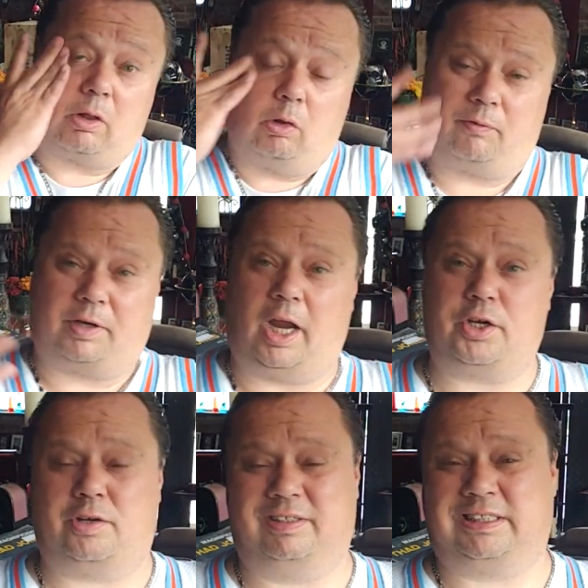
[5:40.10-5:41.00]
of a
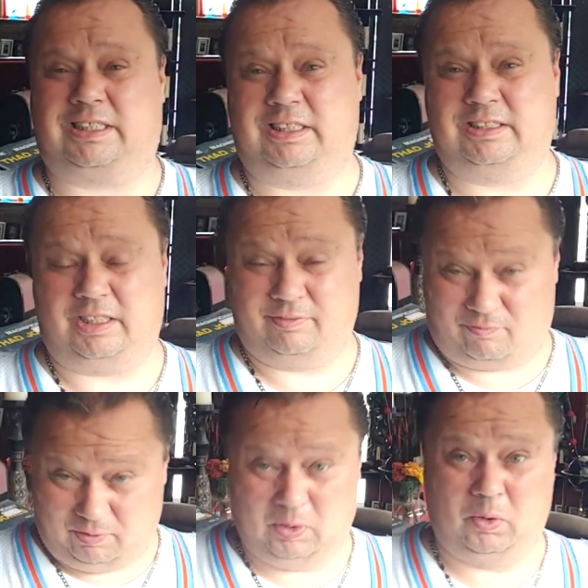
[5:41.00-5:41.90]
glorification of the 60s in
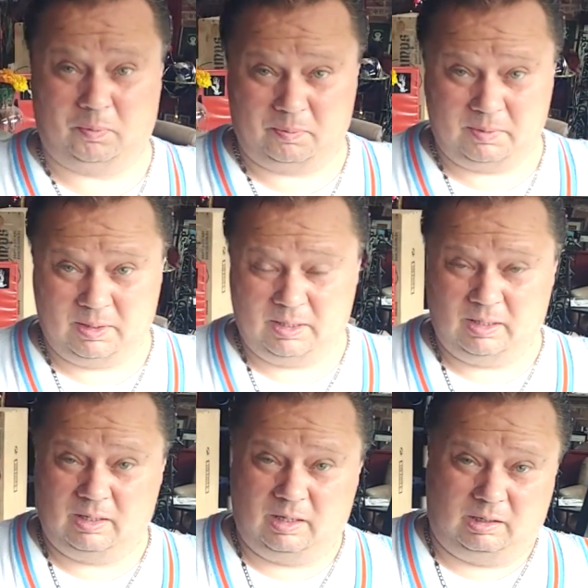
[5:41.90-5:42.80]
film,
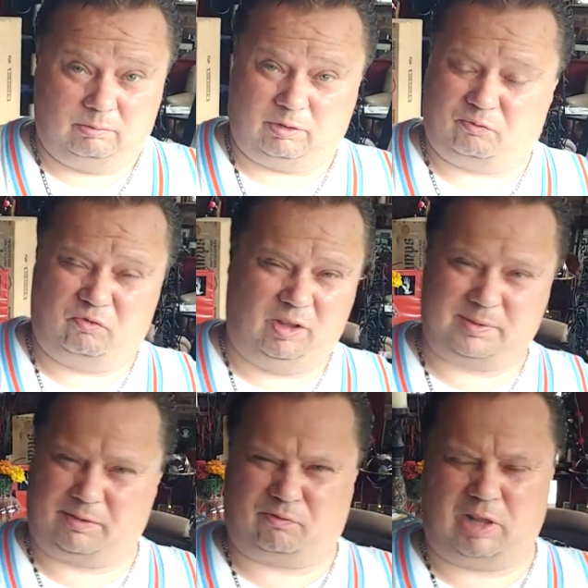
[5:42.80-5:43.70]
with
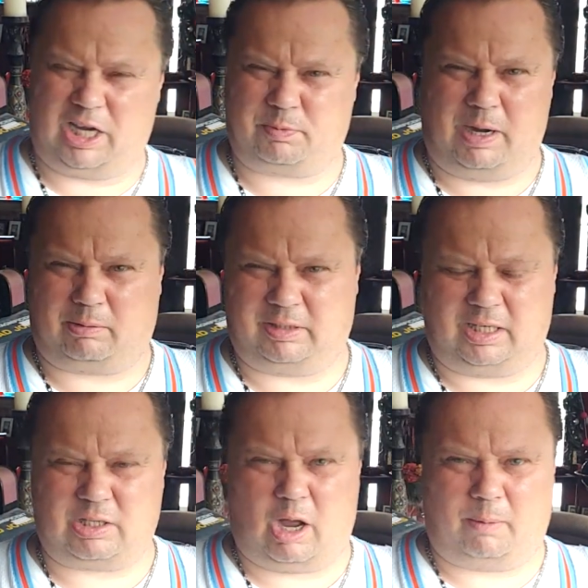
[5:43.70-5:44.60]
films like Flashback with
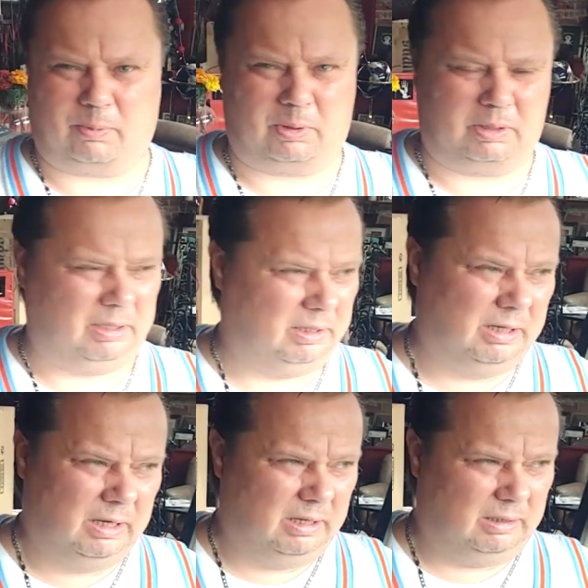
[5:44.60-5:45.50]
Dennis Hopper and
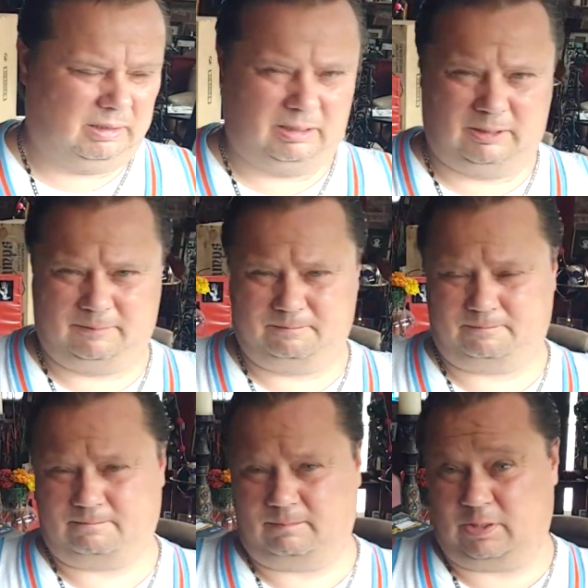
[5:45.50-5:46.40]

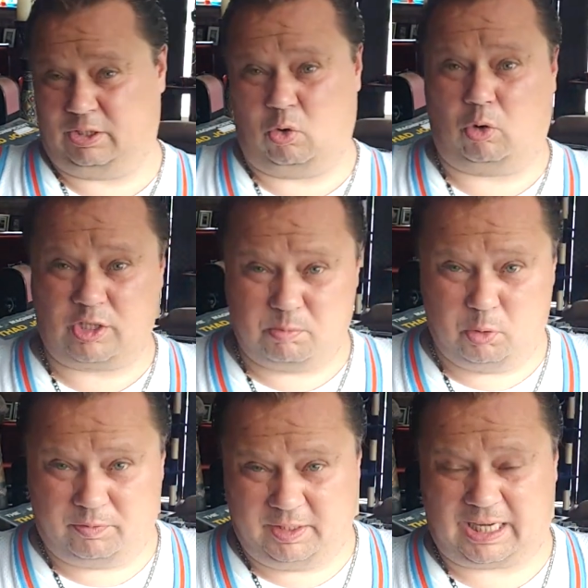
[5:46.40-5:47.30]
the Doors
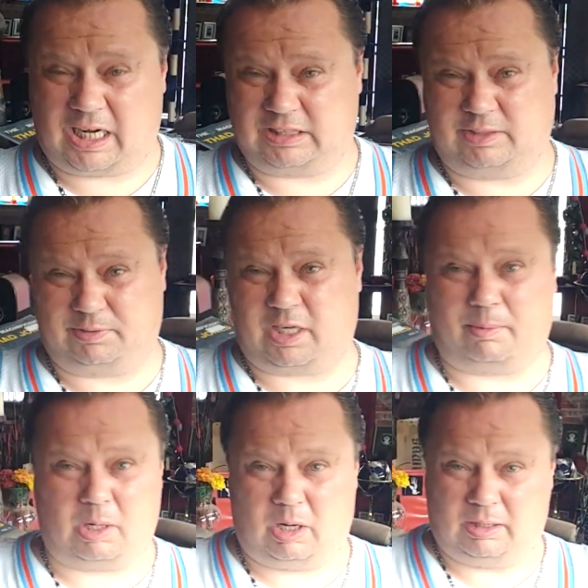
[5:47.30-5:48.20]
movie, that kind of stuff was
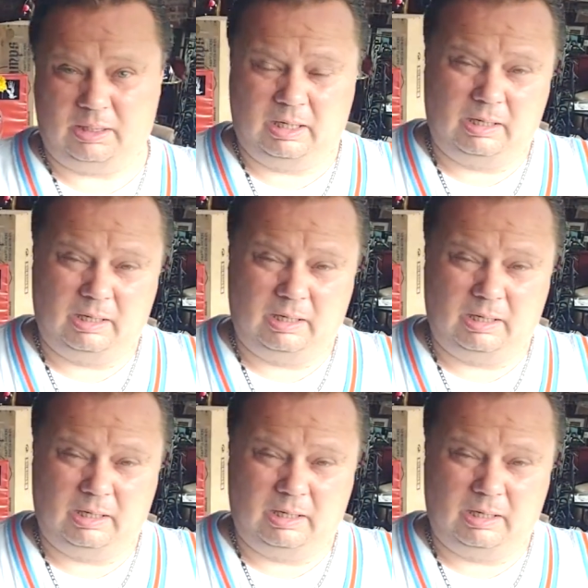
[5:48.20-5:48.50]
coming on.